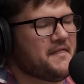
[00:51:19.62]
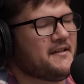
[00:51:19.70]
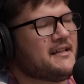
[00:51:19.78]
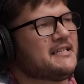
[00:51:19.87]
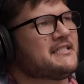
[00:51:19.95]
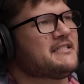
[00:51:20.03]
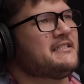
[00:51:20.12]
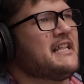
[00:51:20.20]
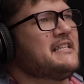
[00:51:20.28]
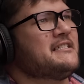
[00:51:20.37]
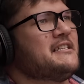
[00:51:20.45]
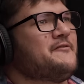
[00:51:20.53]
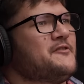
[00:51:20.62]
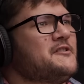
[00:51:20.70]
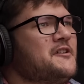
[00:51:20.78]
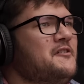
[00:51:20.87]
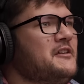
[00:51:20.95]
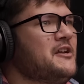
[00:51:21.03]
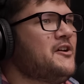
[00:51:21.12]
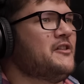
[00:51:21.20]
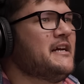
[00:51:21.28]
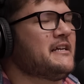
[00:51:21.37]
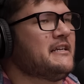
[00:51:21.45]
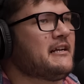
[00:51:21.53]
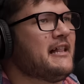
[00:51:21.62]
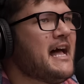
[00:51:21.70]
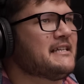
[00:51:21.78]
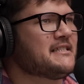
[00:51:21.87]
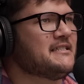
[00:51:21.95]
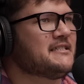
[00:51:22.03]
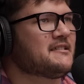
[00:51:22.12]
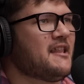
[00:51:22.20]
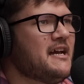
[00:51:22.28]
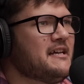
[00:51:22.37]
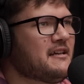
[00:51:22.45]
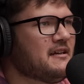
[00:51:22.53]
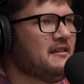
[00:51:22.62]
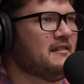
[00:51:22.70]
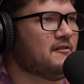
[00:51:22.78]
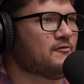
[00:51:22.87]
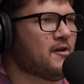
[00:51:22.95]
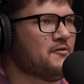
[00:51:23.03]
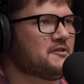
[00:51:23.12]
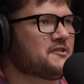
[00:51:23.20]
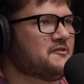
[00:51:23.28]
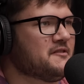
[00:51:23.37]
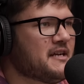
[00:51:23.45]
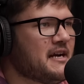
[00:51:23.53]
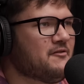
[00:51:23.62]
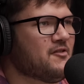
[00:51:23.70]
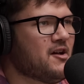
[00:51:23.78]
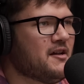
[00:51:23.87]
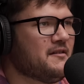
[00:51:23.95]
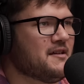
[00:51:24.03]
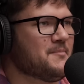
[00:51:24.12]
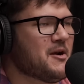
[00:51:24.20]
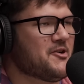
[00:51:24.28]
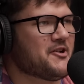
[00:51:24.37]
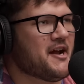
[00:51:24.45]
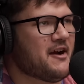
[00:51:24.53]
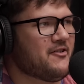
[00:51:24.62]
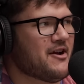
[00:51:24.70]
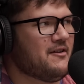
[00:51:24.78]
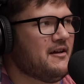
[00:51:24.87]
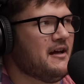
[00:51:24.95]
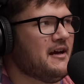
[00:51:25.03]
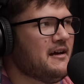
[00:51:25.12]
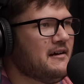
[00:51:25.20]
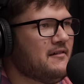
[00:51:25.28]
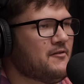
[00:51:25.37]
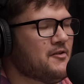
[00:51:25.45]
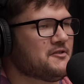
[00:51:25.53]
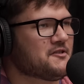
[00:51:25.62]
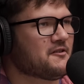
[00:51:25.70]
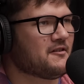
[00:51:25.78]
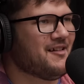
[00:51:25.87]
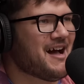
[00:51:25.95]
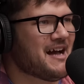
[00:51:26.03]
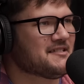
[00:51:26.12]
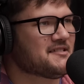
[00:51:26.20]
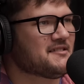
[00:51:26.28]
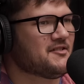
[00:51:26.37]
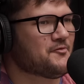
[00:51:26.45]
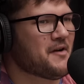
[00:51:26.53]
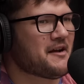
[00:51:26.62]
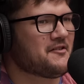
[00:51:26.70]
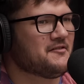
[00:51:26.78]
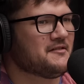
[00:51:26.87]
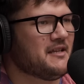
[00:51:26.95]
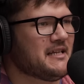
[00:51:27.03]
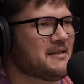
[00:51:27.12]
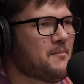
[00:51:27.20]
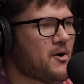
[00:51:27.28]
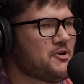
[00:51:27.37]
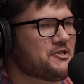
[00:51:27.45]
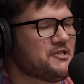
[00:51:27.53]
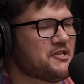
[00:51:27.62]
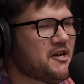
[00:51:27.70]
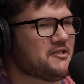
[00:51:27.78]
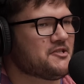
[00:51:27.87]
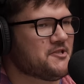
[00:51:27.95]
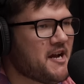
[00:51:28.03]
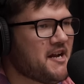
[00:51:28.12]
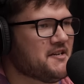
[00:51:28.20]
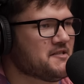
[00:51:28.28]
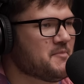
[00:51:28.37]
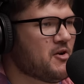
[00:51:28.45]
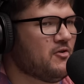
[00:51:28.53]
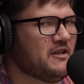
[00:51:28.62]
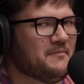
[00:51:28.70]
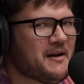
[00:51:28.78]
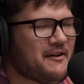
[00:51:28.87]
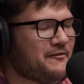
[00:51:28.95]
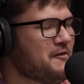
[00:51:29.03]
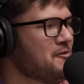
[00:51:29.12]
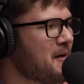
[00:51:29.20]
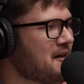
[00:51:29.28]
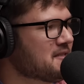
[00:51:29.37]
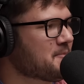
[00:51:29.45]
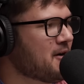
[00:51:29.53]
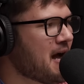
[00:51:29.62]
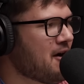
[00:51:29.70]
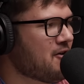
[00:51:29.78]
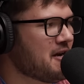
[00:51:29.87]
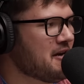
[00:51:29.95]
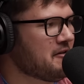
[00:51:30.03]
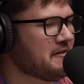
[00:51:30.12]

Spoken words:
I think that's the difference though. You know, like in classes like the Roadster that I run, the American Iron Roadster class, the record, like the margin does change, but only by a few miles per hour here